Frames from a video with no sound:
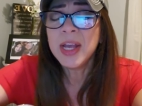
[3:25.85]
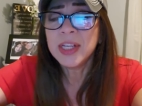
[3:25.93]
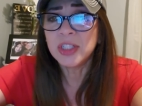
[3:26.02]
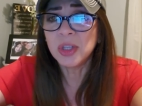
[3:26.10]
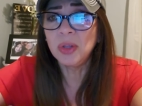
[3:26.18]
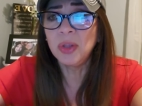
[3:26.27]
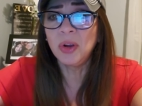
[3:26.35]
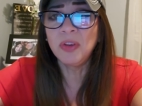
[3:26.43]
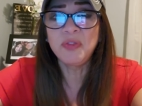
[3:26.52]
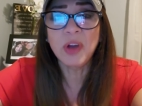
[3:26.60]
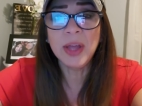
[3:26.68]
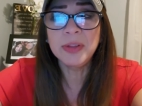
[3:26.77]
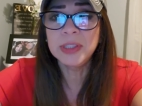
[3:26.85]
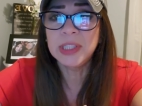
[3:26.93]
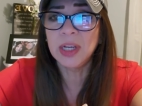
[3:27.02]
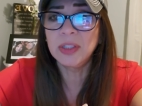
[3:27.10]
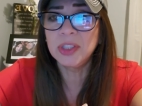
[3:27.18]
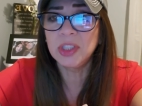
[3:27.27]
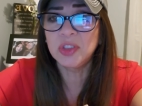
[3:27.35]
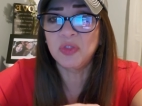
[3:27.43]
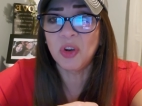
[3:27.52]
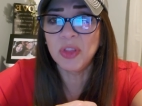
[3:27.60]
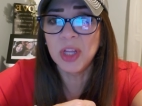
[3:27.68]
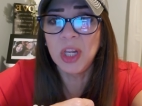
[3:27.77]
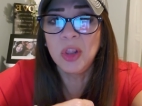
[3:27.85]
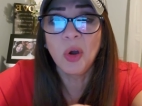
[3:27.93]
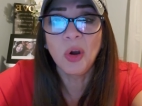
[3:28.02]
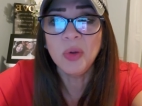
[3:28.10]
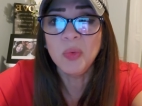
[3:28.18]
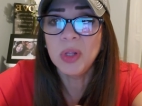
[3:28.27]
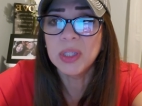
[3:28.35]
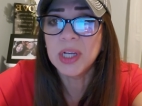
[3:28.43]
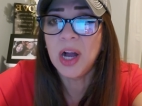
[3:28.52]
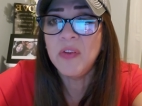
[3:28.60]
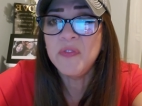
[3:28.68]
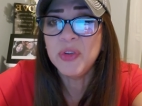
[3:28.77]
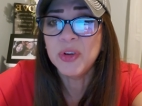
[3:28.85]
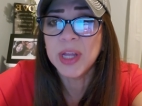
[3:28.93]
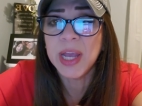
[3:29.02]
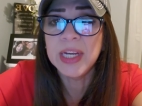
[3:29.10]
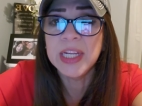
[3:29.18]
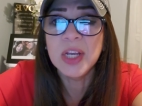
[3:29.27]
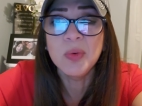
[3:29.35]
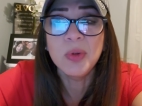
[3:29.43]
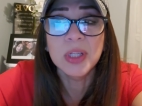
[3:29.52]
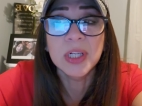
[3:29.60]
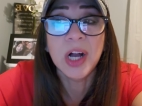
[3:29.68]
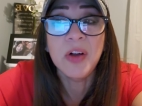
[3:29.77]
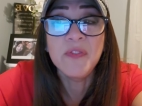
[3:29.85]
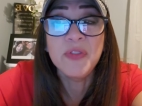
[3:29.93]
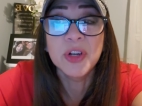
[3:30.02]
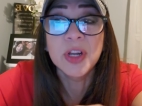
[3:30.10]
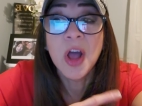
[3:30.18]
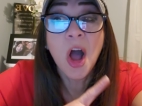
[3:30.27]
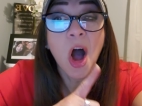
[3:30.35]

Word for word: So Lord Father tells us, for the Lord will comfort and he will comfort